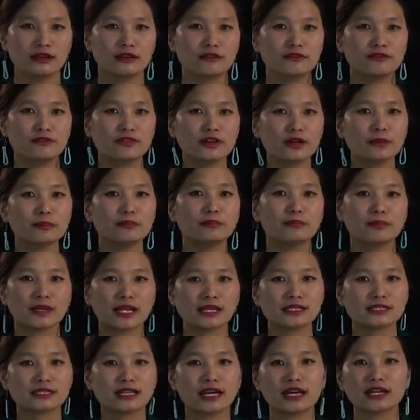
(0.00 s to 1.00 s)
Verb
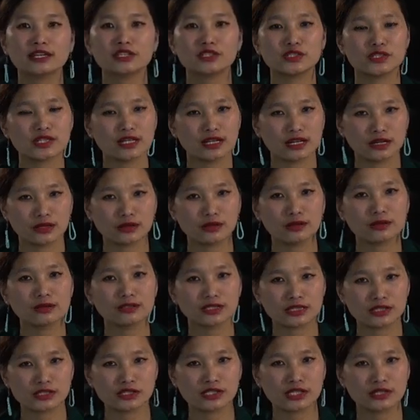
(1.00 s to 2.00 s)
plus ing are called
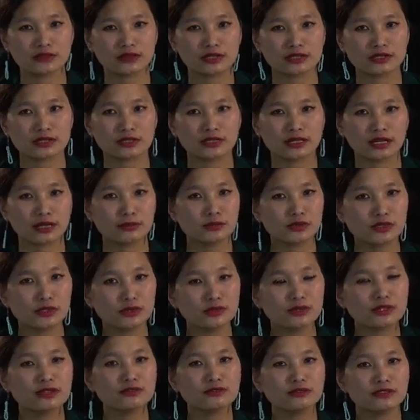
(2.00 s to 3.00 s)
as gerund. I'm sure
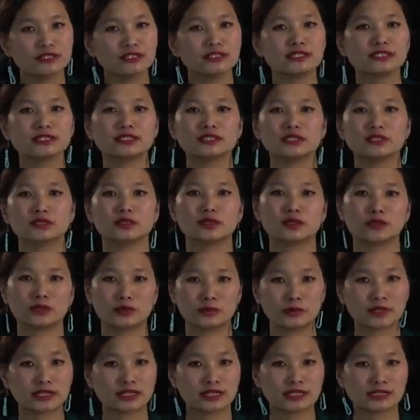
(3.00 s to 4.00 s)
you have learned this in your
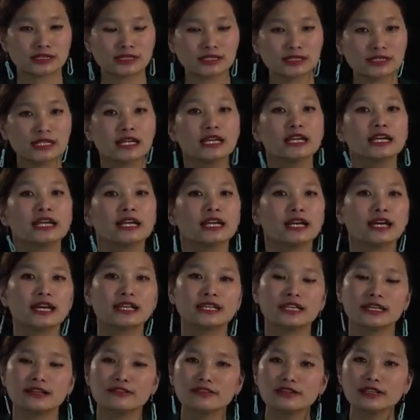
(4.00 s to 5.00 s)
lower classes,
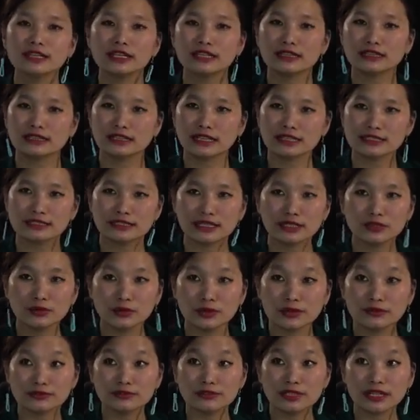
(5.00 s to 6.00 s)
and even in class 9 you
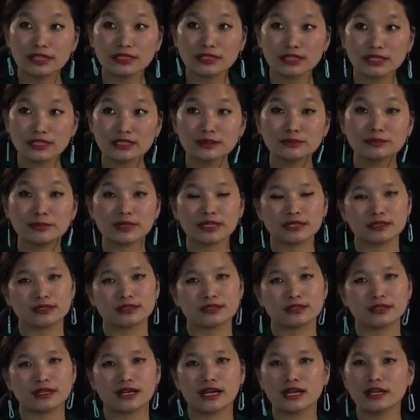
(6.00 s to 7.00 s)
have done it,
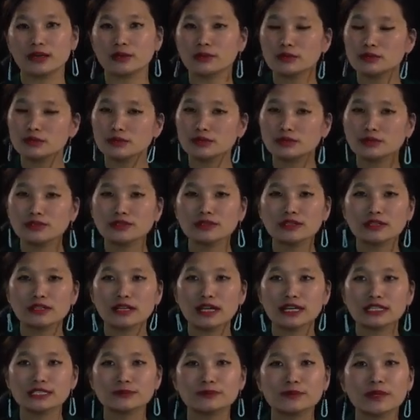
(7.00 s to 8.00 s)
but I also don't
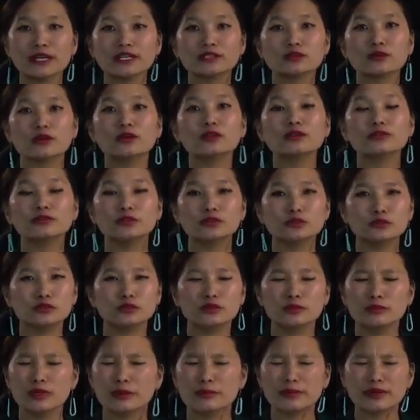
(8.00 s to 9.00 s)
expect all of you to
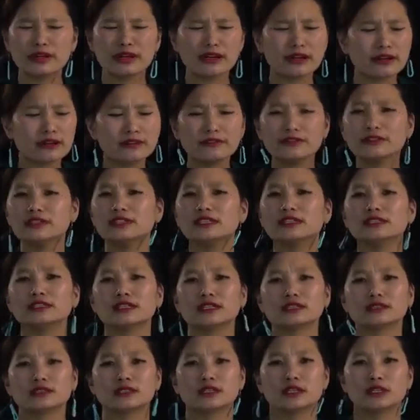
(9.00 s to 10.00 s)
remember everything
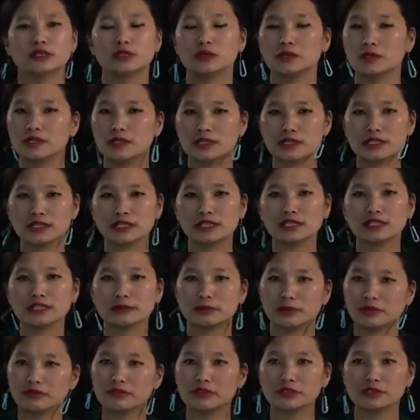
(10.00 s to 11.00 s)
that you learned in the
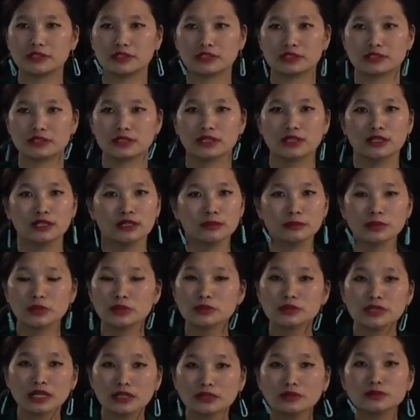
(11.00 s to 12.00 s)
previous years,
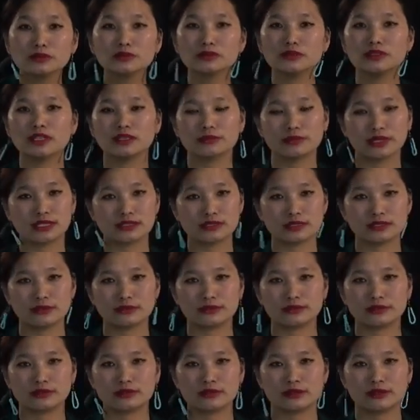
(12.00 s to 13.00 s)
because I don't do that
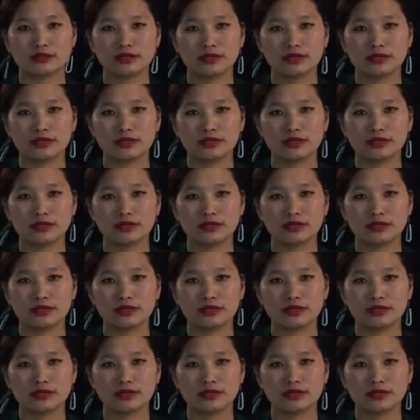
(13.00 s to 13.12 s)
myself.